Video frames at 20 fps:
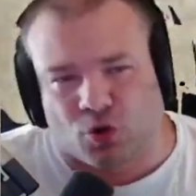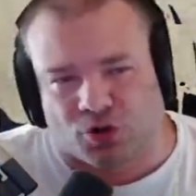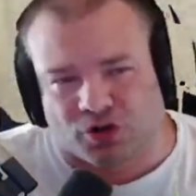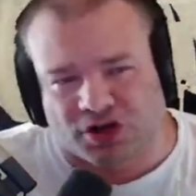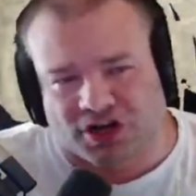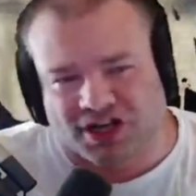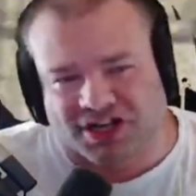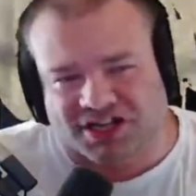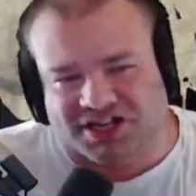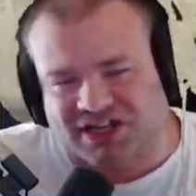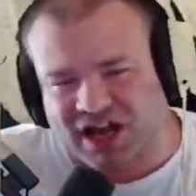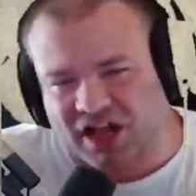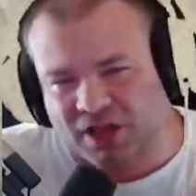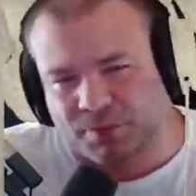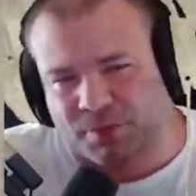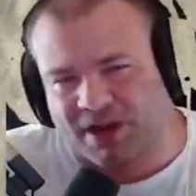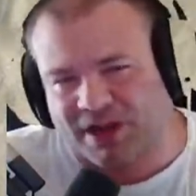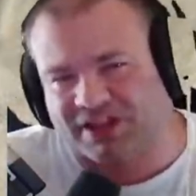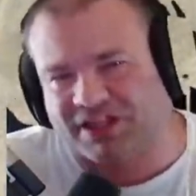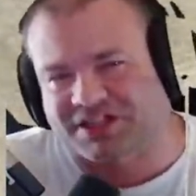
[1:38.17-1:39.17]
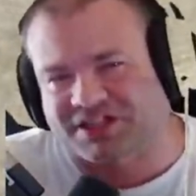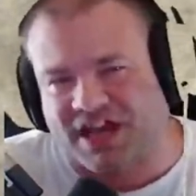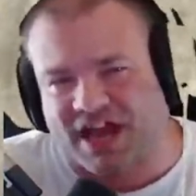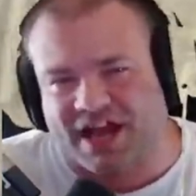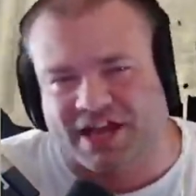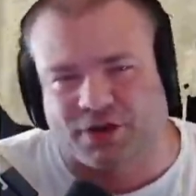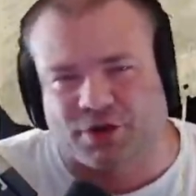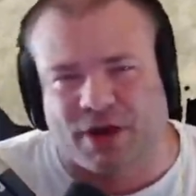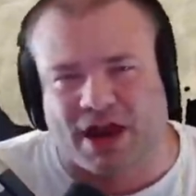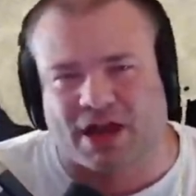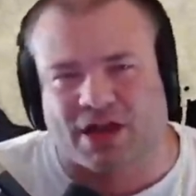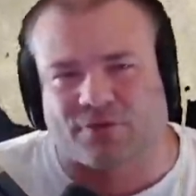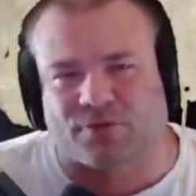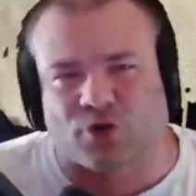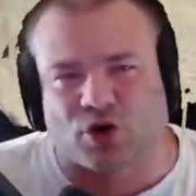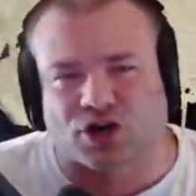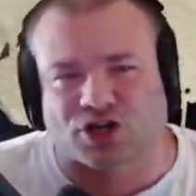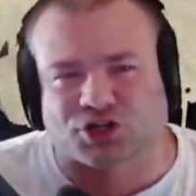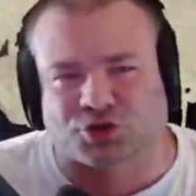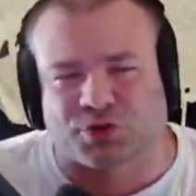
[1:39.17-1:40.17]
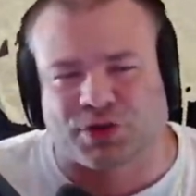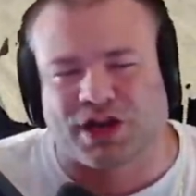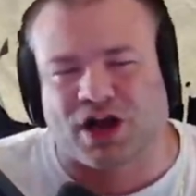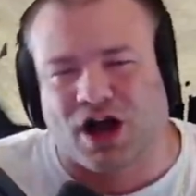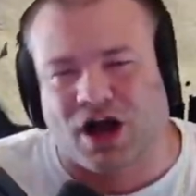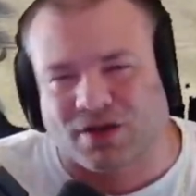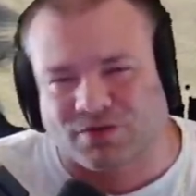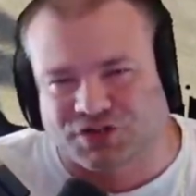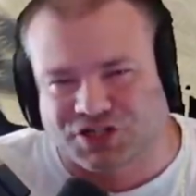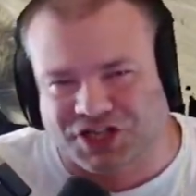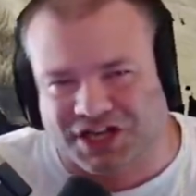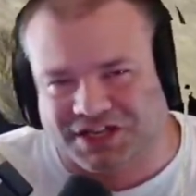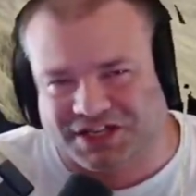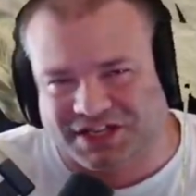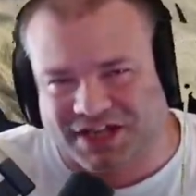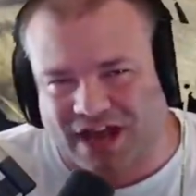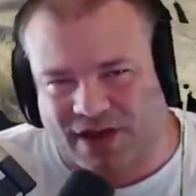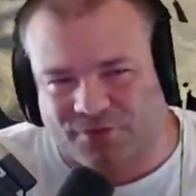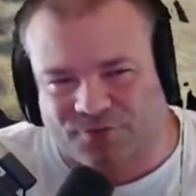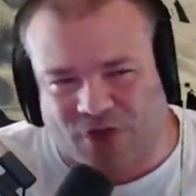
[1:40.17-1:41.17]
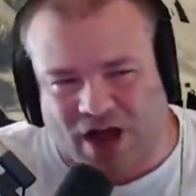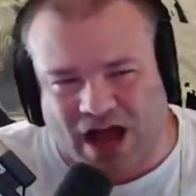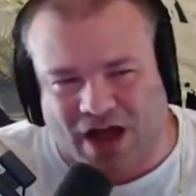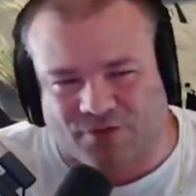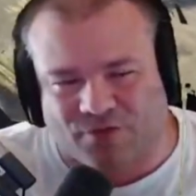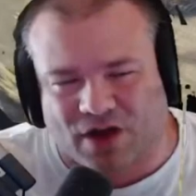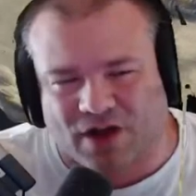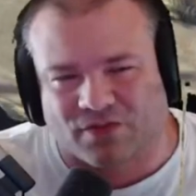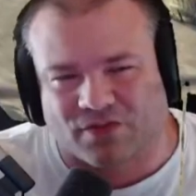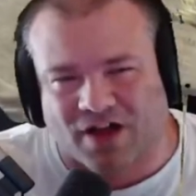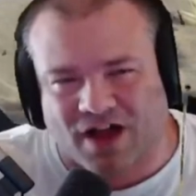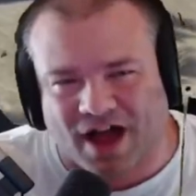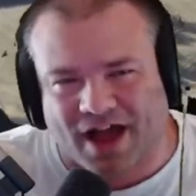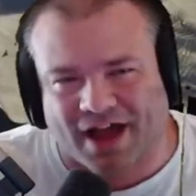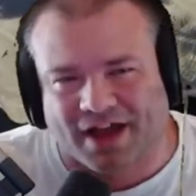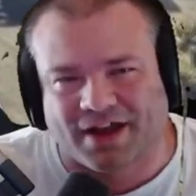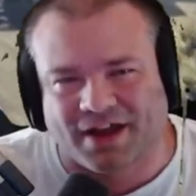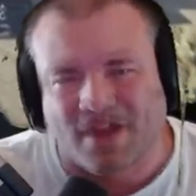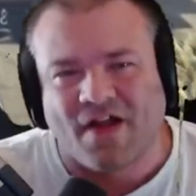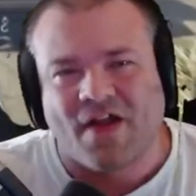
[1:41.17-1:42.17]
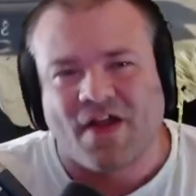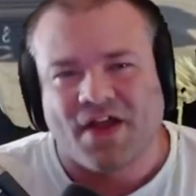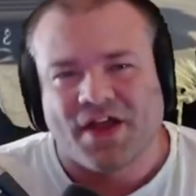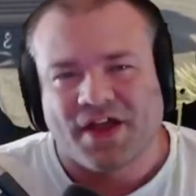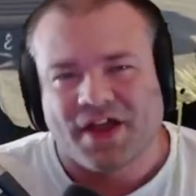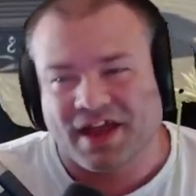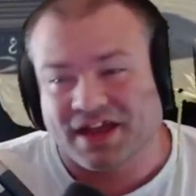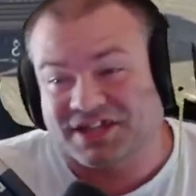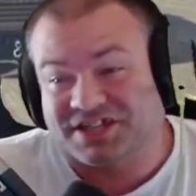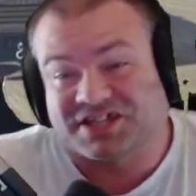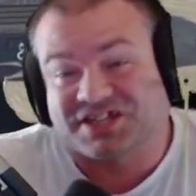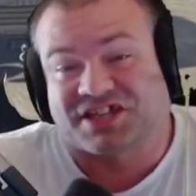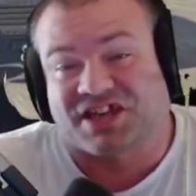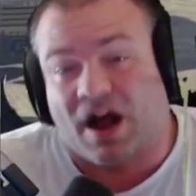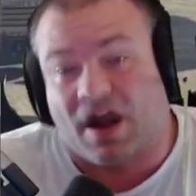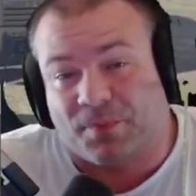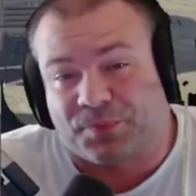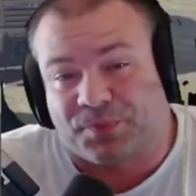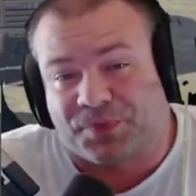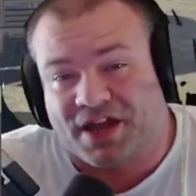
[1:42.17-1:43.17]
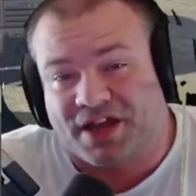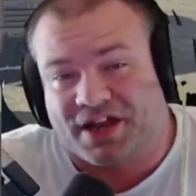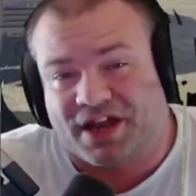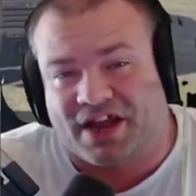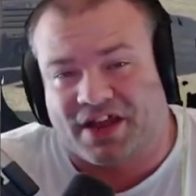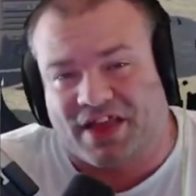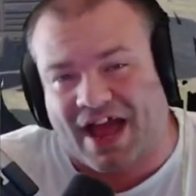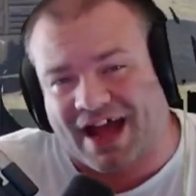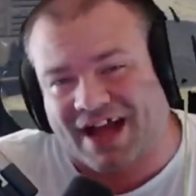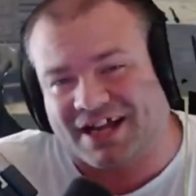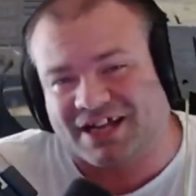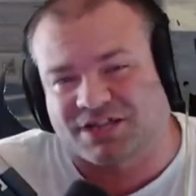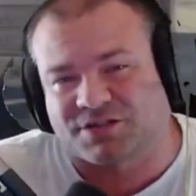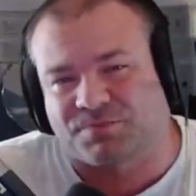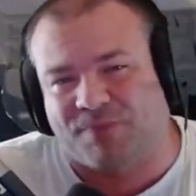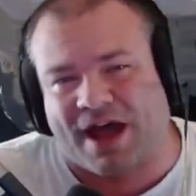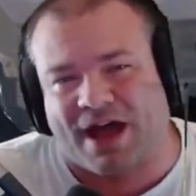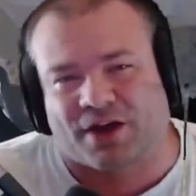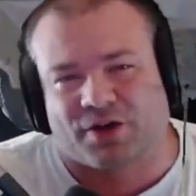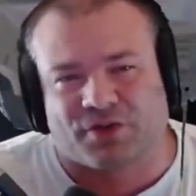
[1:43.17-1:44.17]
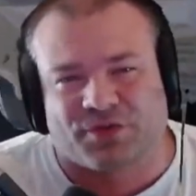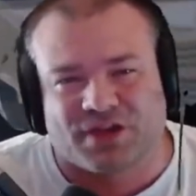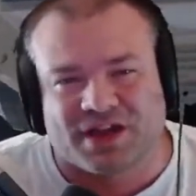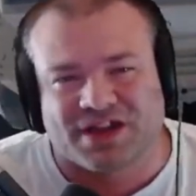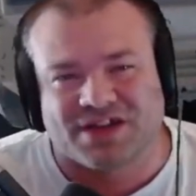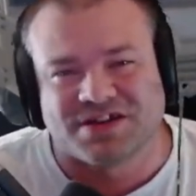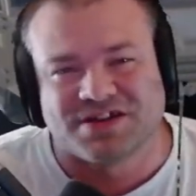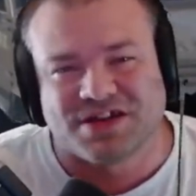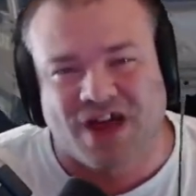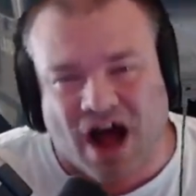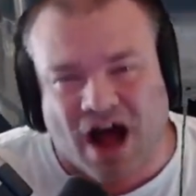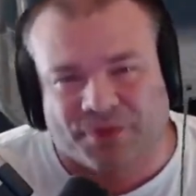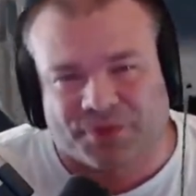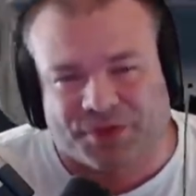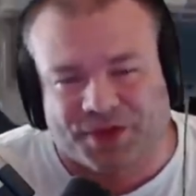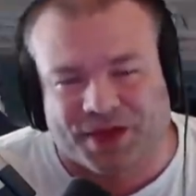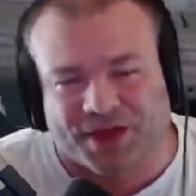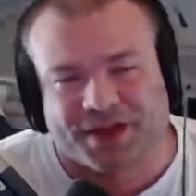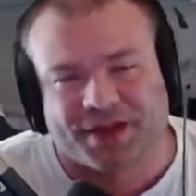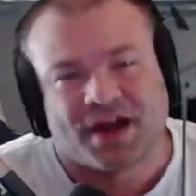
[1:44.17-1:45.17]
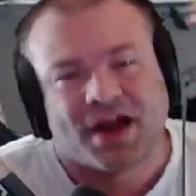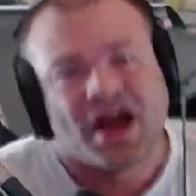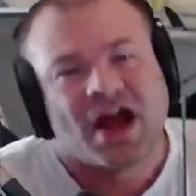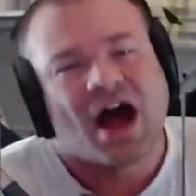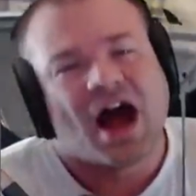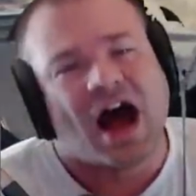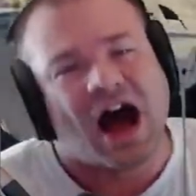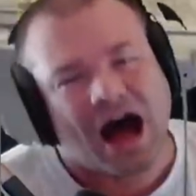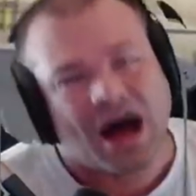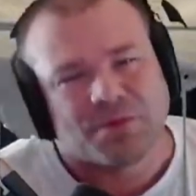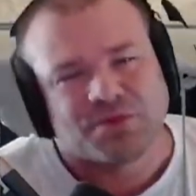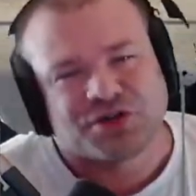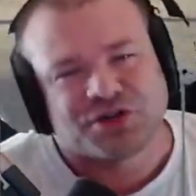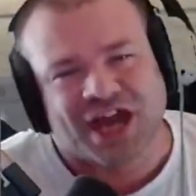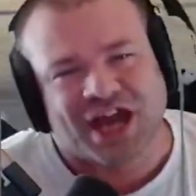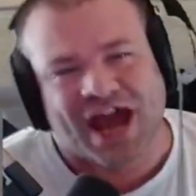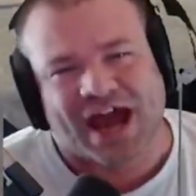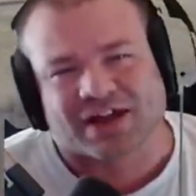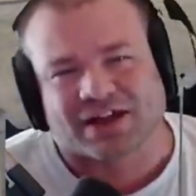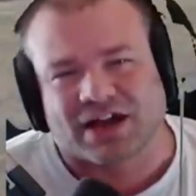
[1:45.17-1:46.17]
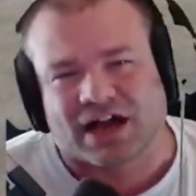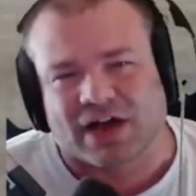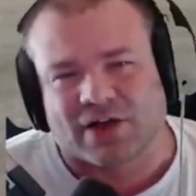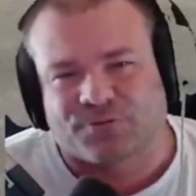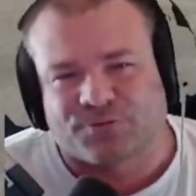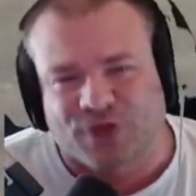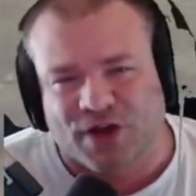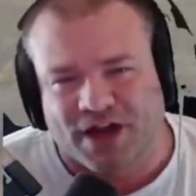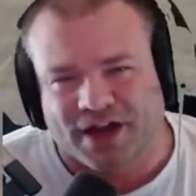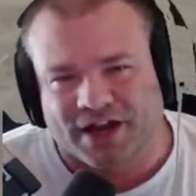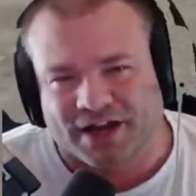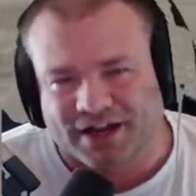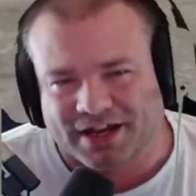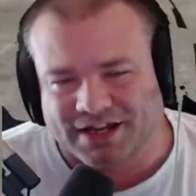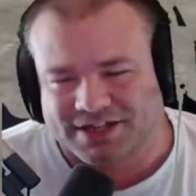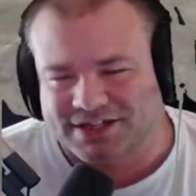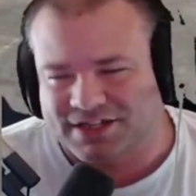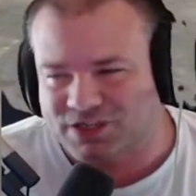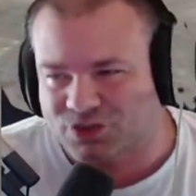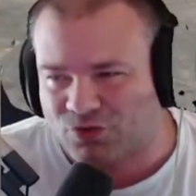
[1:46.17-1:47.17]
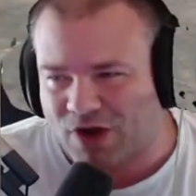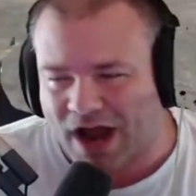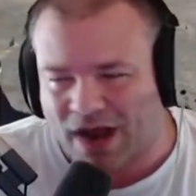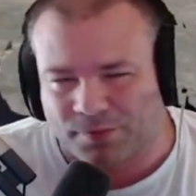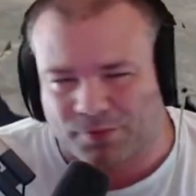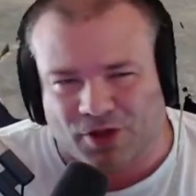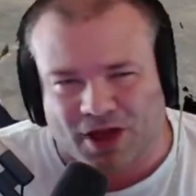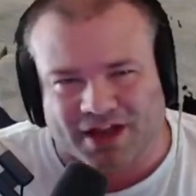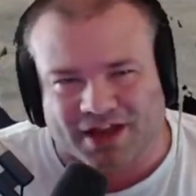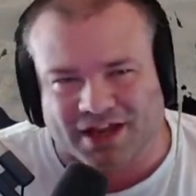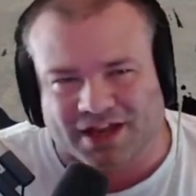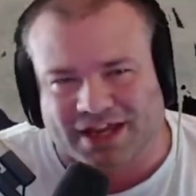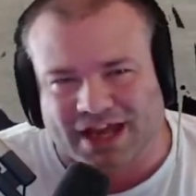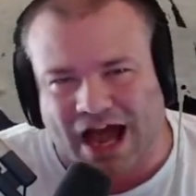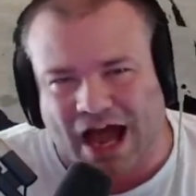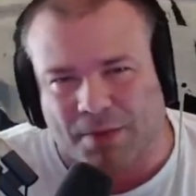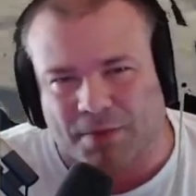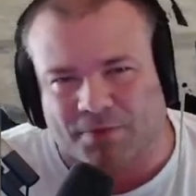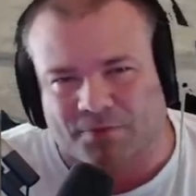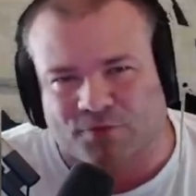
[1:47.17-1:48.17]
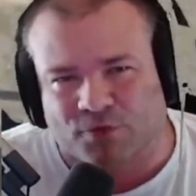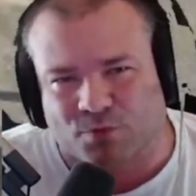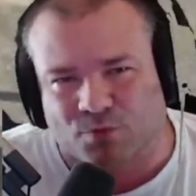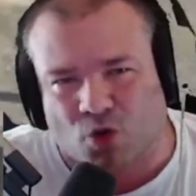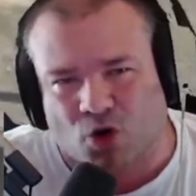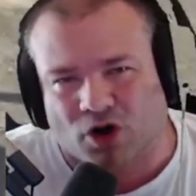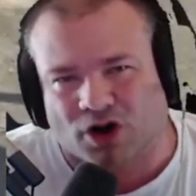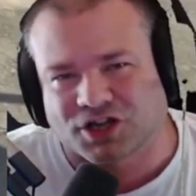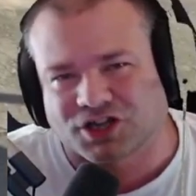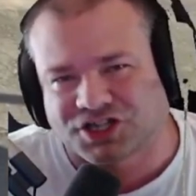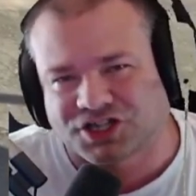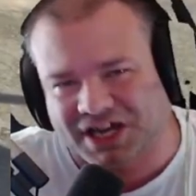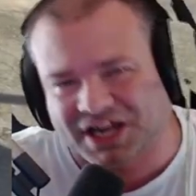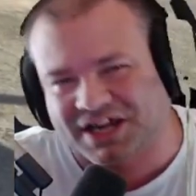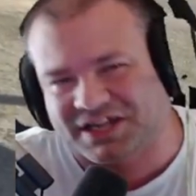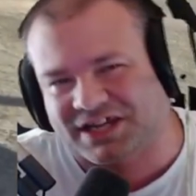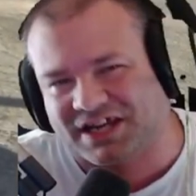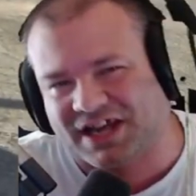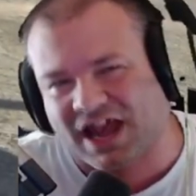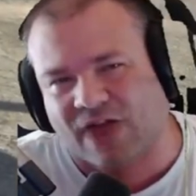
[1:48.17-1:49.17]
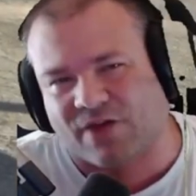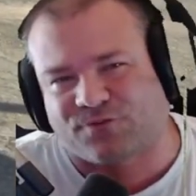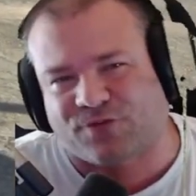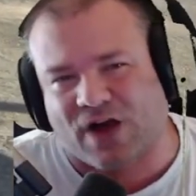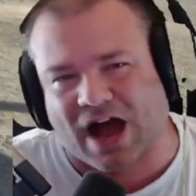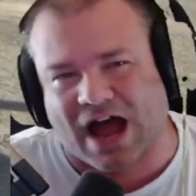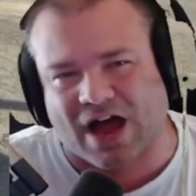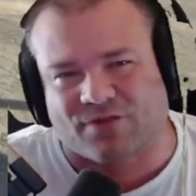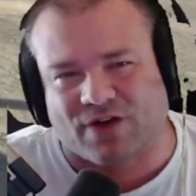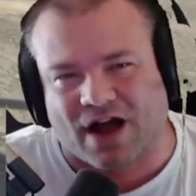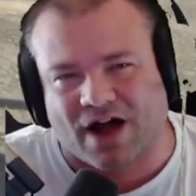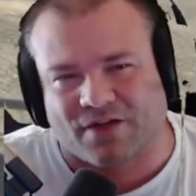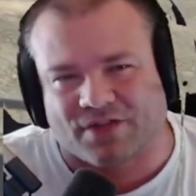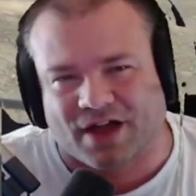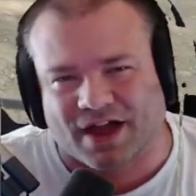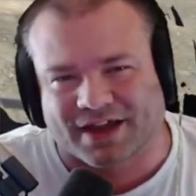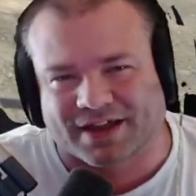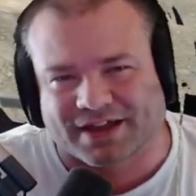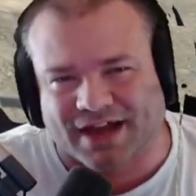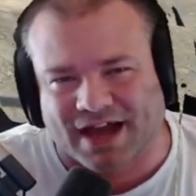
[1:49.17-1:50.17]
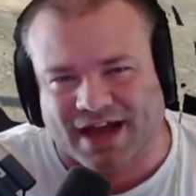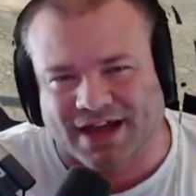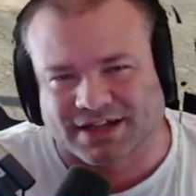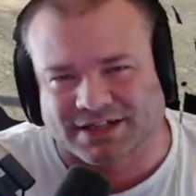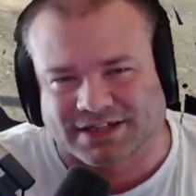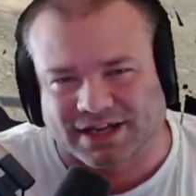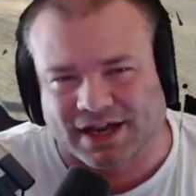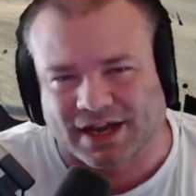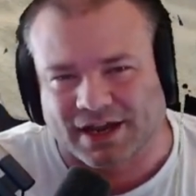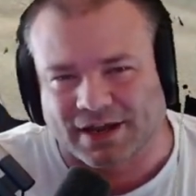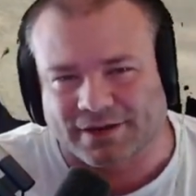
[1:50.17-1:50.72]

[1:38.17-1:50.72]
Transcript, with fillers: We're going to celebrate the 10 year anniversary of GTA 5 Online. It's something, and that is better than nothing. I'm Jackknife Finnegan. Subscribe, like, and comment for more GTA 5 Online content.